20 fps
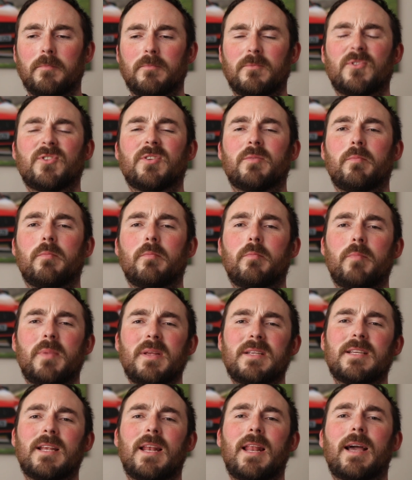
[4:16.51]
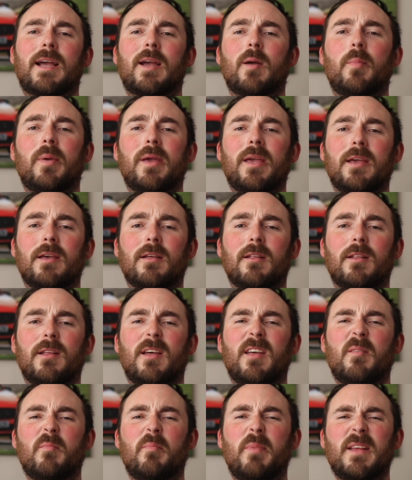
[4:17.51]
some bits of lacquer peel
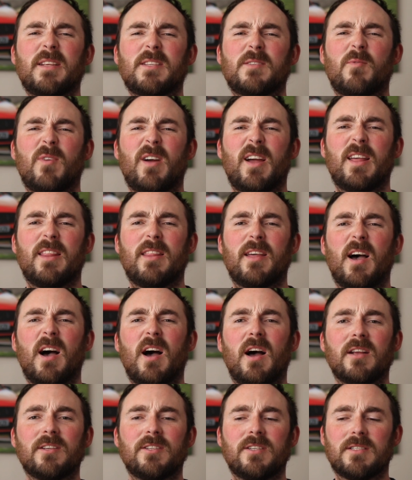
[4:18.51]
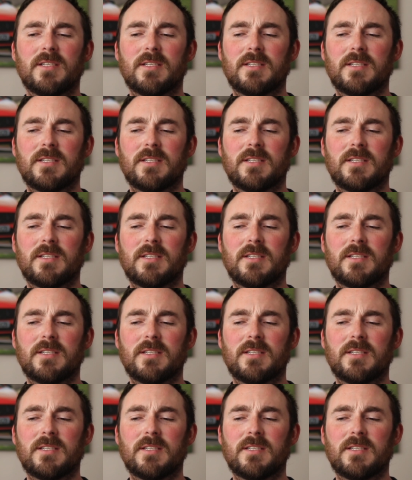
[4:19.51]
and bits where the arches are